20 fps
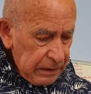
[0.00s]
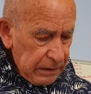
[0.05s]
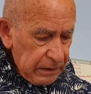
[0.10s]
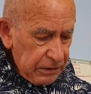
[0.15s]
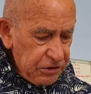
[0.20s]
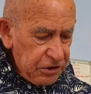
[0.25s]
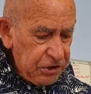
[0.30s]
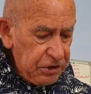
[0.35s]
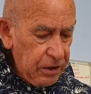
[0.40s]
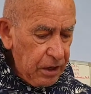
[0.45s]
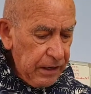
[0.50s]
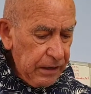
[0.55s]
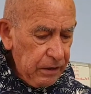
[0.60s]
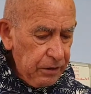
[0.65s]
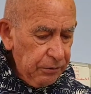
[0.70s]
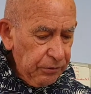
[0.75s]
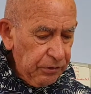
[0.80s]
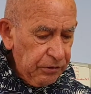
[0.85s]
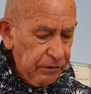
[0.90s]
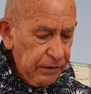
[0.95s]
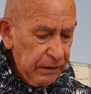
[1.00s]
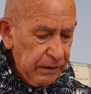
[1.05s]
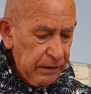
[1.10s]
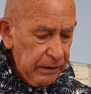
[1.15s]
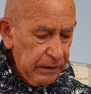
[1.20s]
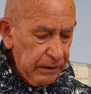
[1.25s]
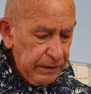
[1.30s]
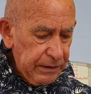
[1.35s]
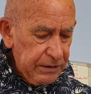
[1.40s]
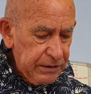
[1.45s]
Silo
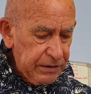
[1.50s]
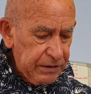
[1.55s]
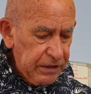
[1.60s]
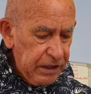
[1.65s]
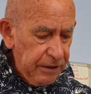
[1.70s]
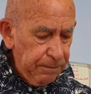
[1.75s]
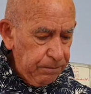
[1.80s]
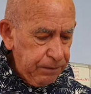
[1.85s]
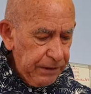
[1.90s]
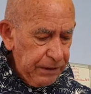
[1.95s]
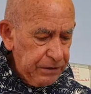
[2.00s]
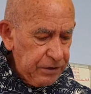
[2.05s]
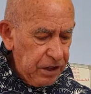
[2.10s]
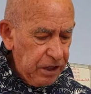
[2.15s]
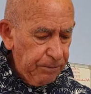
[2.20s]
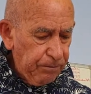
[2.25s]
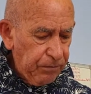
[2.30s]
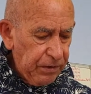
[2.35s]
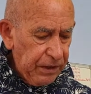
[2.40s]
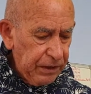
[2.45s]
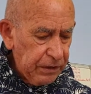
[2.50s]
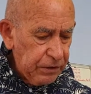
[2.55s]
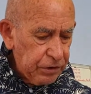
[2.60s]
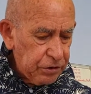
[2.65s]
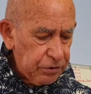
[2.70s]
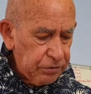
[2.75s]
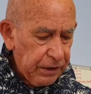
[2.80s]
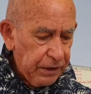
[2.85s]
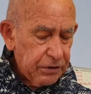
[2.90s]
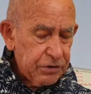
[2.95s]
thinking is deeply, deeply
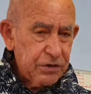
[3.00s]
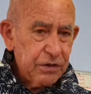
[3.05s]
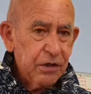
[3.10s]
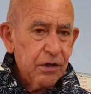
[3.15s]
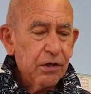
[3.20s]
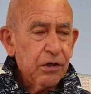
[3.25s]
entrenched.